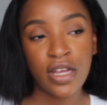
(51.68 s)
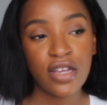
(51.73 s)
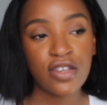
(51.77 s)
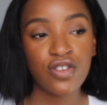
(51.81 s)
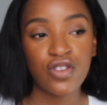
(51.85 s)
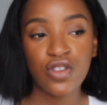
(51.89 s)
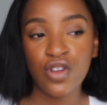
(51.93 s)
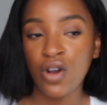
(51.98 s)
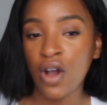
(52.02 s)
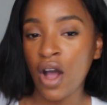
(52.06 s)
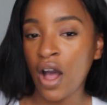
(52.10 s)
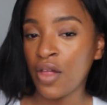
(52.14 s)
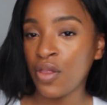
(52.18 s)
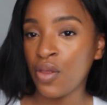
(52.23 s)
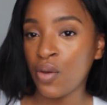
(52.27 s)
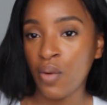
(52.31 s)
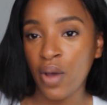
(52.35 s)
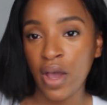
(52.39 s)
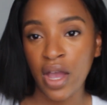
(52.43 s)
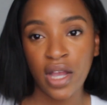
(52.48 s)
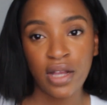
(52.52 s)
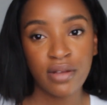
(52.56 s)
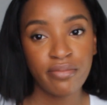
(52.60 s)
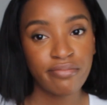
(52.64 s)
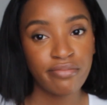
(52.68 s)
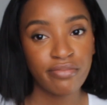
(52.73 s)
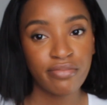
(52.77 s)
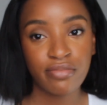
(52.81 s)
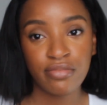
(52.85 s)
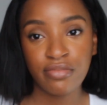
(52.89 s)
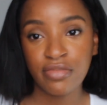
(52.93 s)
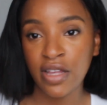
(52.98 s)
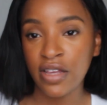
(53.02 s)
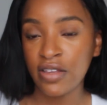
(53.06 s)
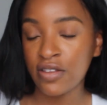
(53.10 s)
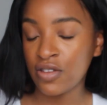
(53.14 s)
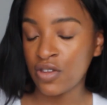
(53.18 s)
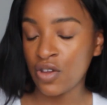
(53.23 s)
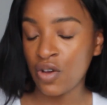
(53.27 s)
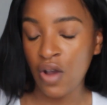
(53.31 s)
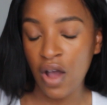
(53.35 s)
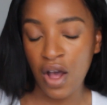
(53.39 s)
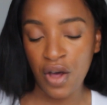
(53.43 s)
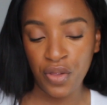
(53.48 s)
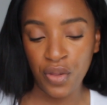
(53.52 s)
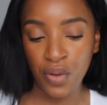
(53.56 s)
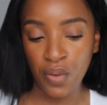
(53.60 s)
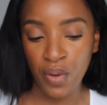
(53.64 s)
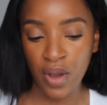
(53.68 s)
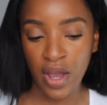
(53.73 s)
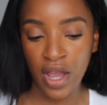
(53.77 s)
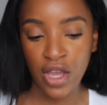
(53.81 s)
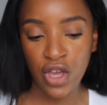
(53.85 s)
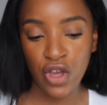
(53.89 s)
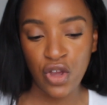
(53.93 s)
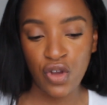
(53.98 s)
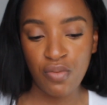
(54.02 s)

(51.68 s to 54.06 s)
There's no other way. There's no other way.